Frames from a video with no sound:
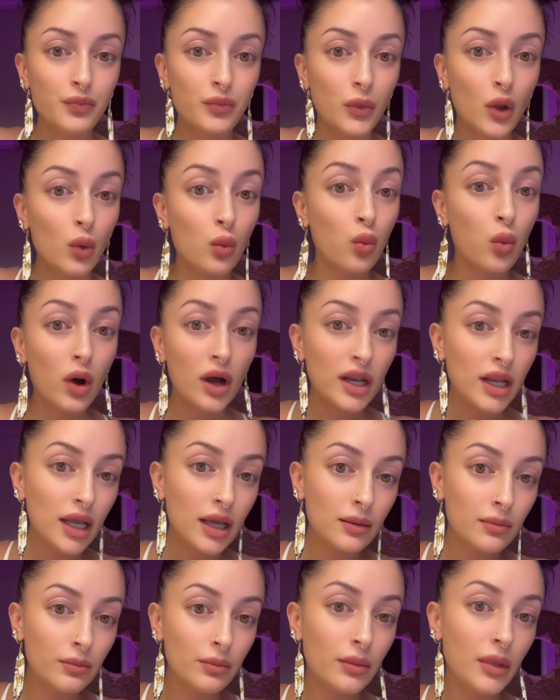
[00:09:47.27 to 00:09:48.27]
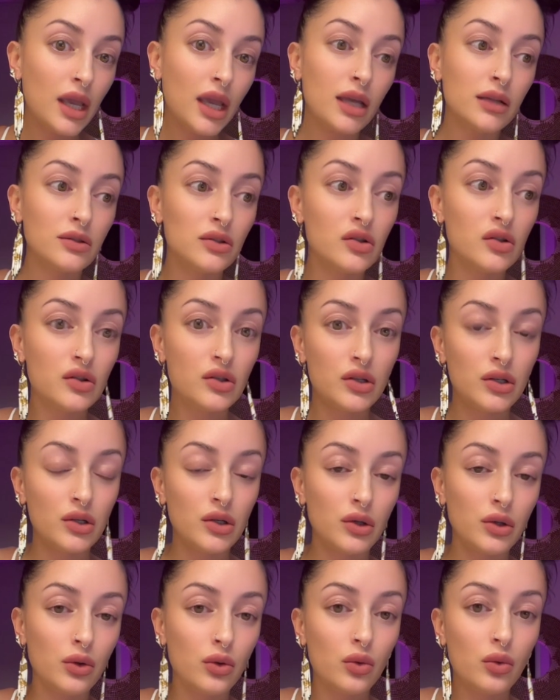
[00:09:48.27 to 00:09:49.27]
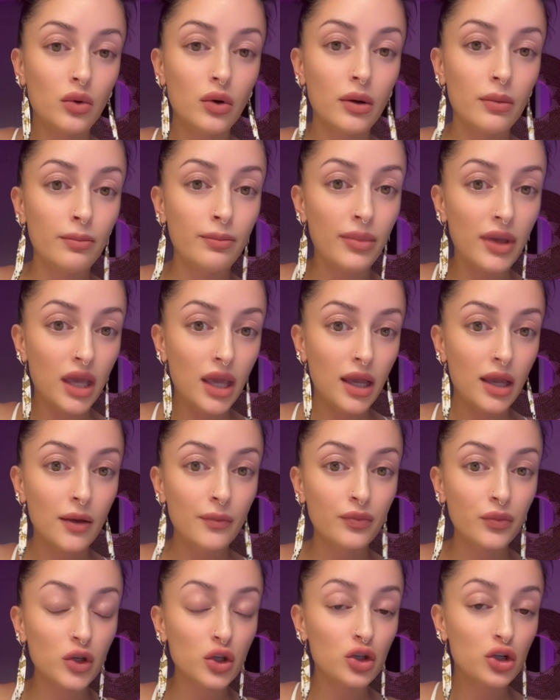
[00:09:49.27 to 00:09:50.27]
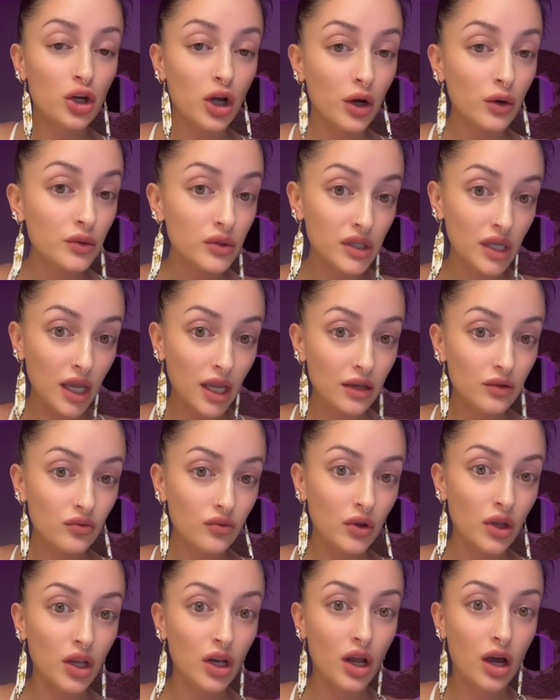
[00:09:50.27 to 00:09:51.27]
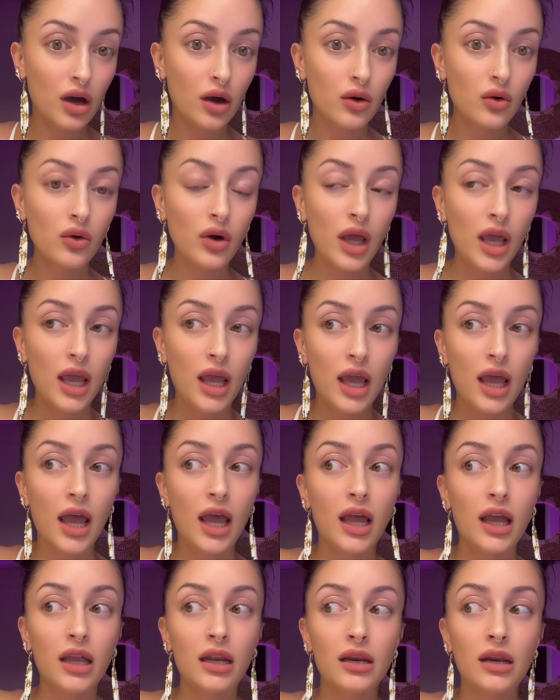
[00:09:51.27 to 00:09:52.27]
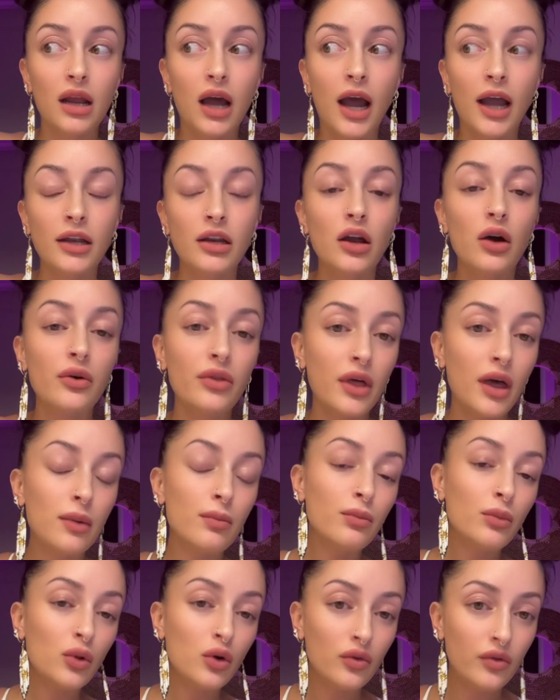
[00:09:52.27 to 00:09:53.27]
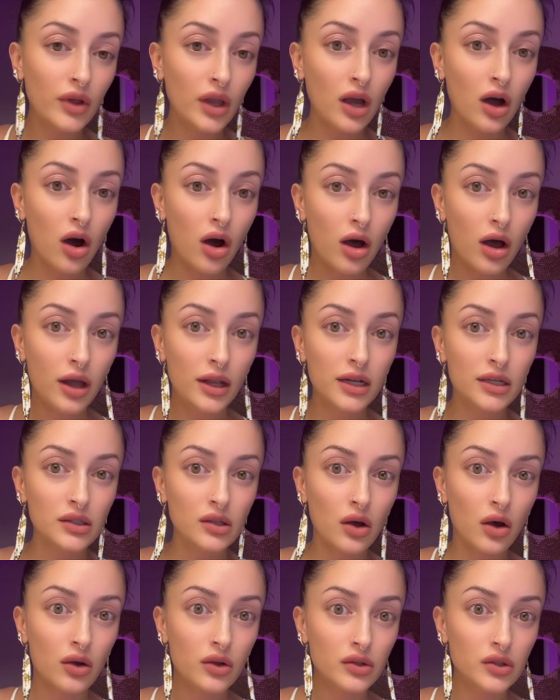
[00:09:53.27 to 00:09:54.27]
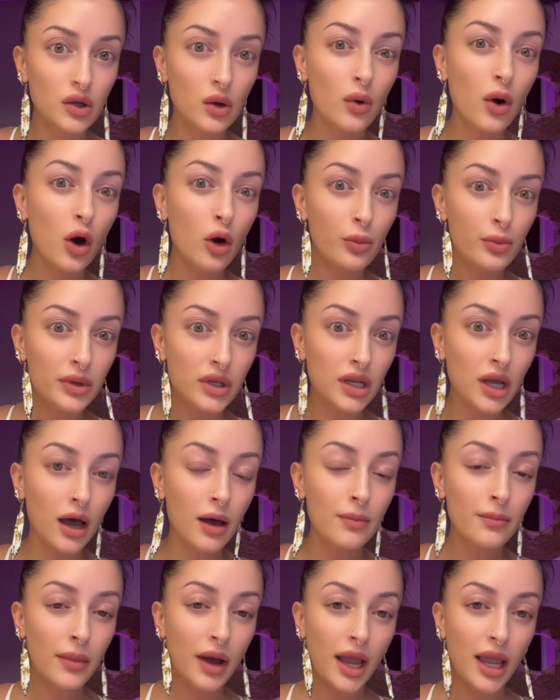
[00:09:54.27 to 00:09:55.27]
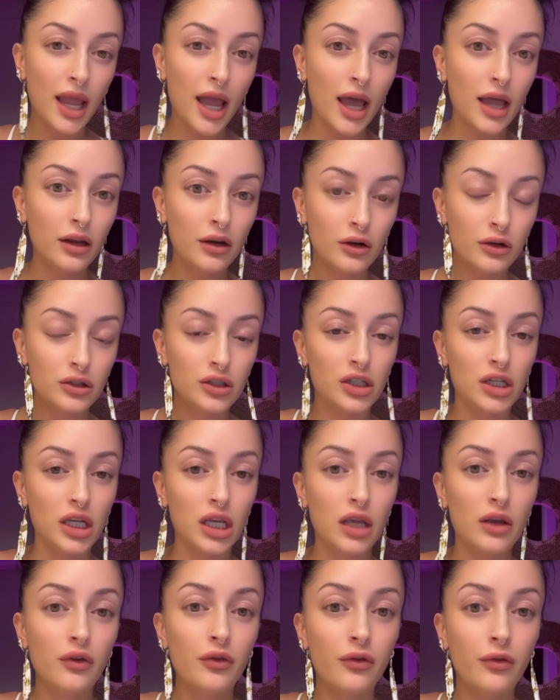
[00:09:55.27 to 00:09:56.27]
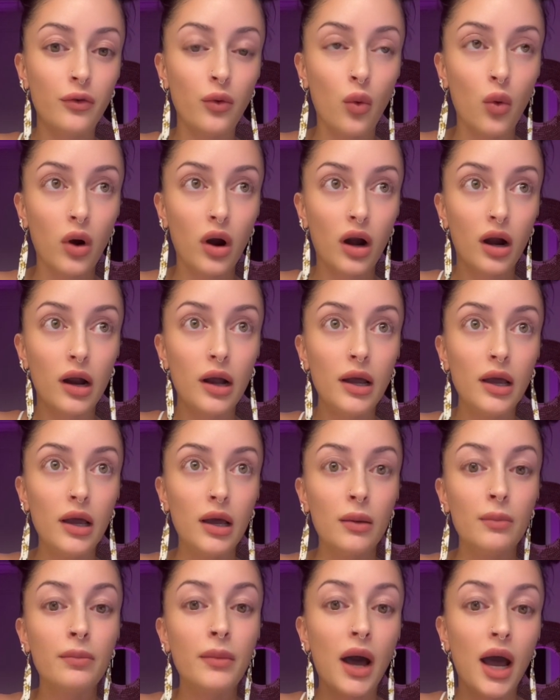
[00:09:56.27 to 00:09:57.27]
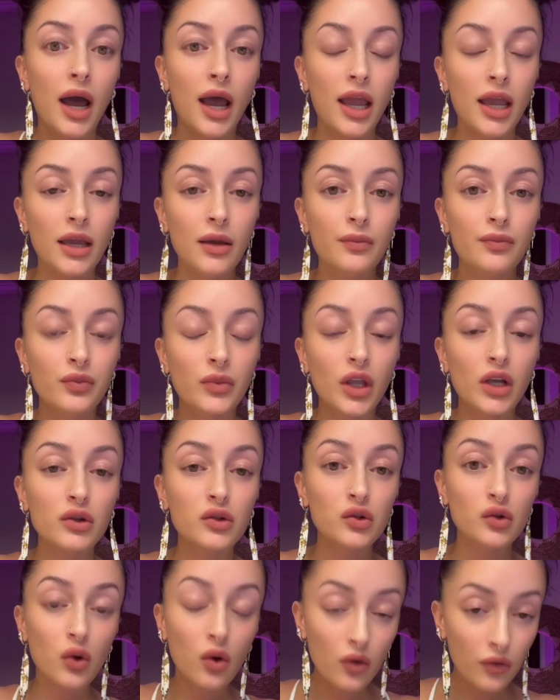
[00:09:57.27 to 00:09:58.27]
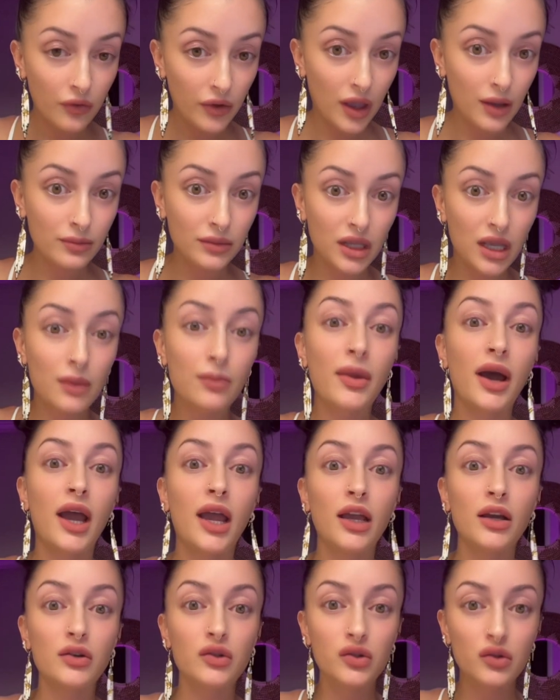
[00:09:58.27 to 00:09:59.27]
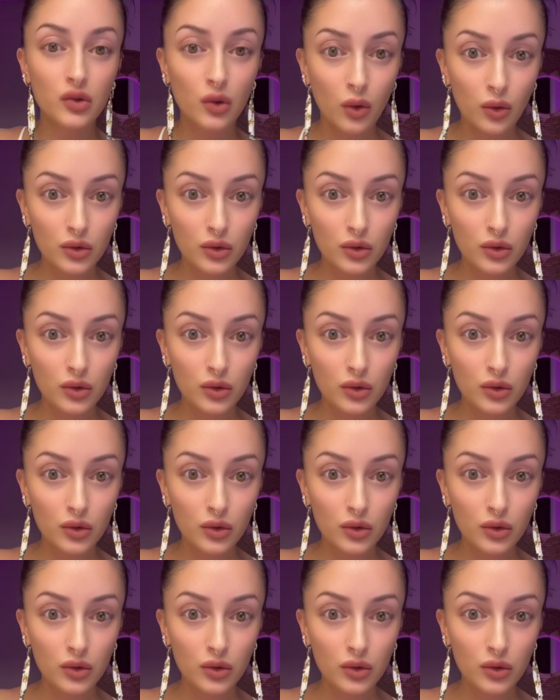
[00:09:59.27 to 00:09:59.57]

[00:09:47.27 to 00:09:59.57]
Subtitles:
what it means to be chosen, and I know that moving on has also opened up my energy for my soul family, my soul